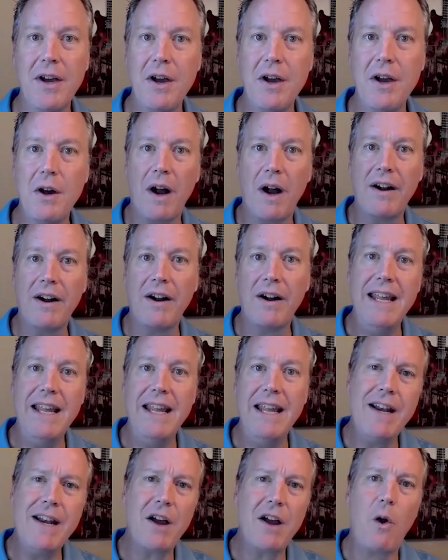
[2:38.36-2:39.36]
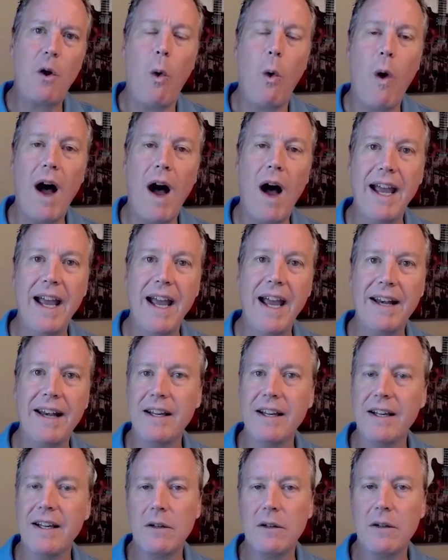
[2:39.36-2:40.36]
where even in
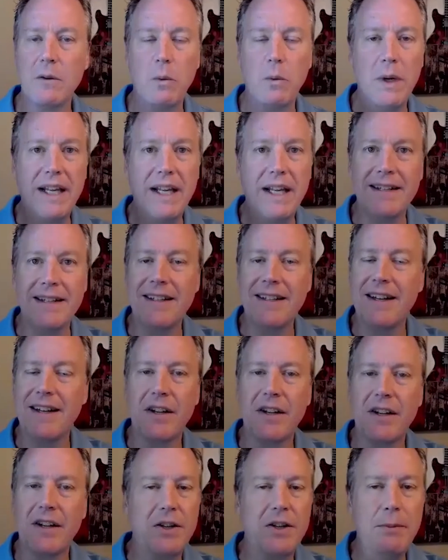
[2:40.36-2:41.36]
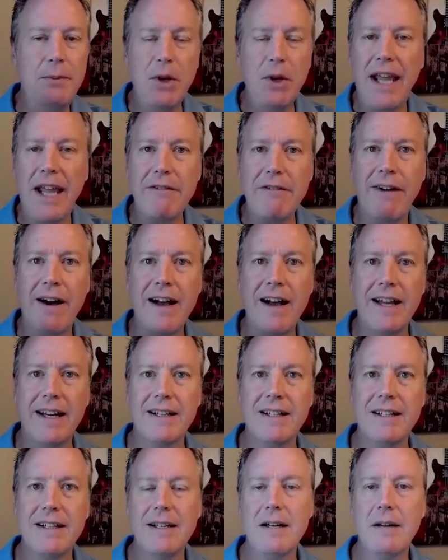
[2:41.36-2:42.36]
quiet, we can communicate
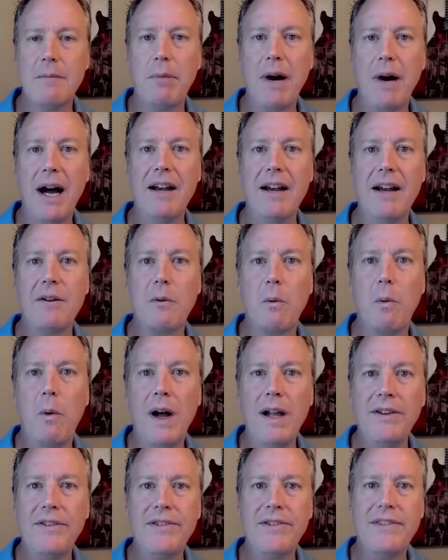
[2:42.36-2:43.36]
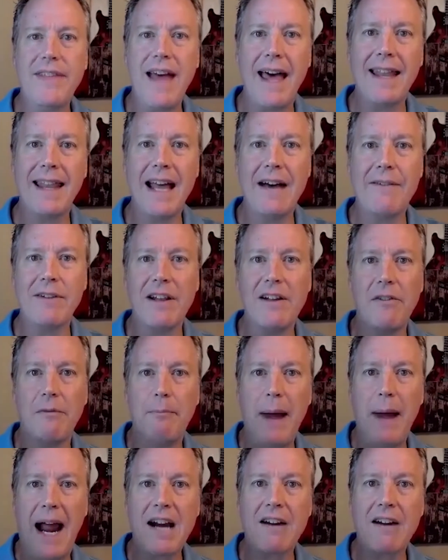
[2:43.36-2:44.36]
fine. But once that level of
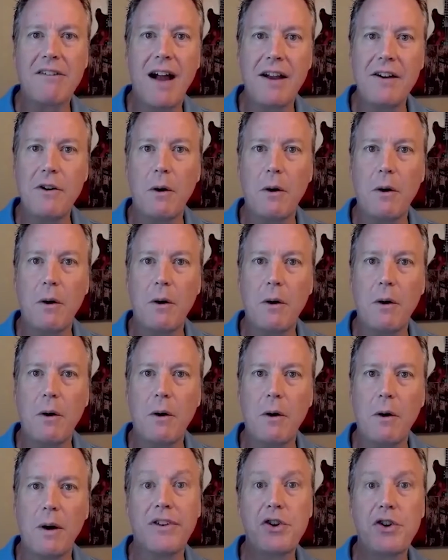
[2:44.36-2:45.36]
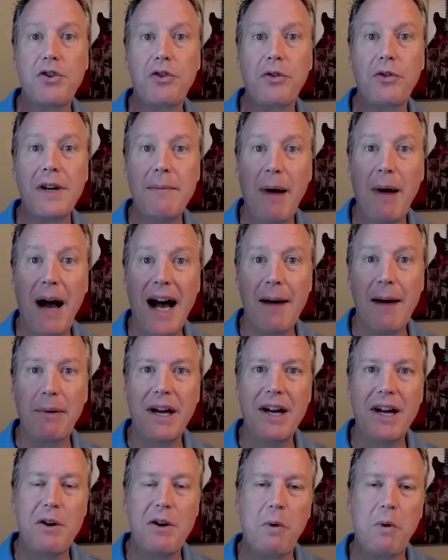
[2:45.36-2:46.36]
background noise starts to creep up,
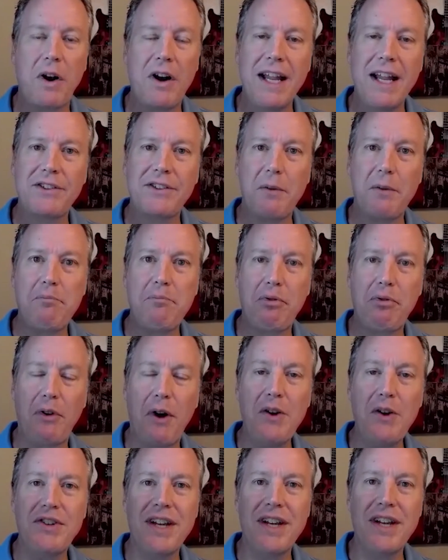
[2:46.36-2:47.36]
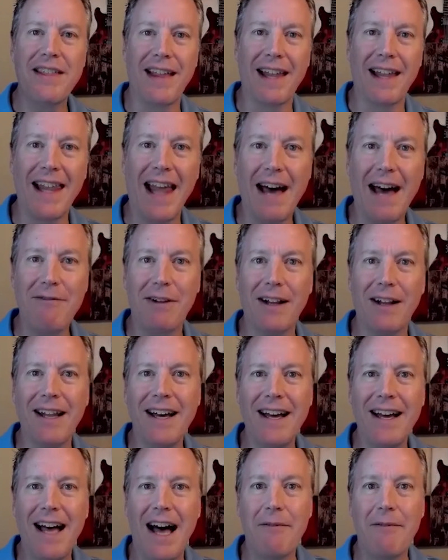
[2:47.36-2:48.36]
where it's approaching the level
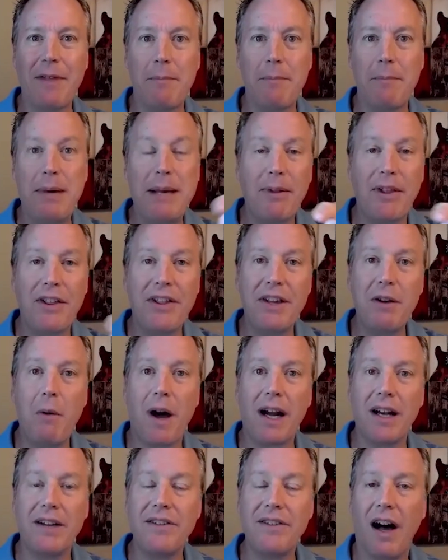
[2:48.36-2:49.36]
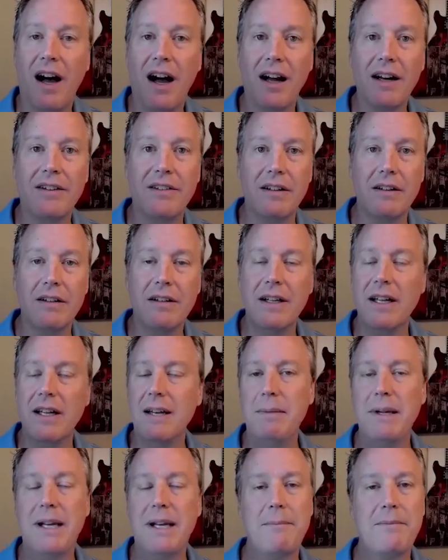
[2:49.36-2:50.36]
of the people that you want to talk to,
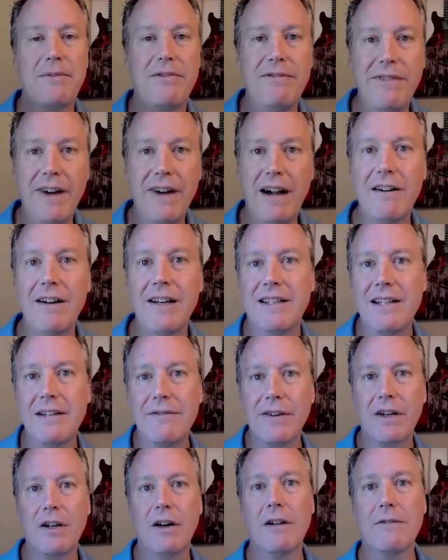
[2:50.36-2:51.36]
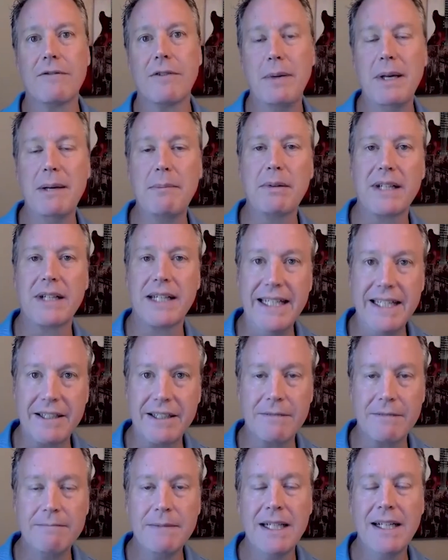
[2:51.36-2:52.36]
becomes very difficult for people to
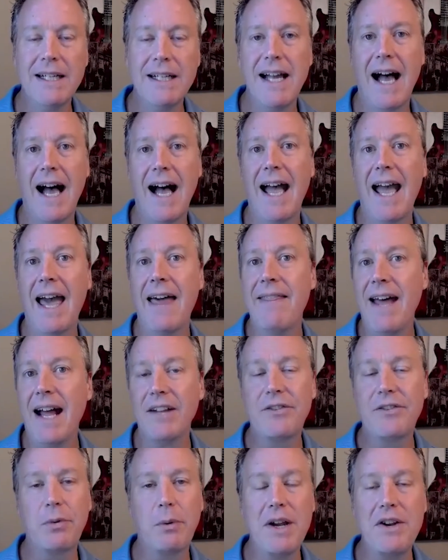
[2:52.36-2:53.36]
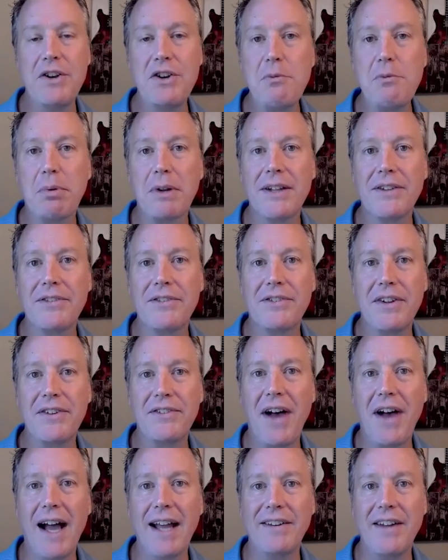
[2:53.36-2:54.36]
hear. Uh, and that's what Noopl is
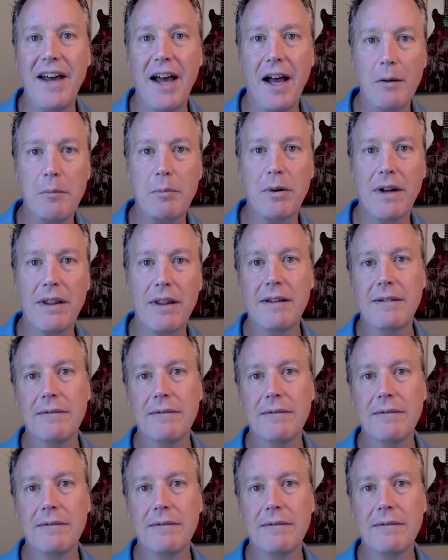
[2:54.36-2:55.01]
designed to help with.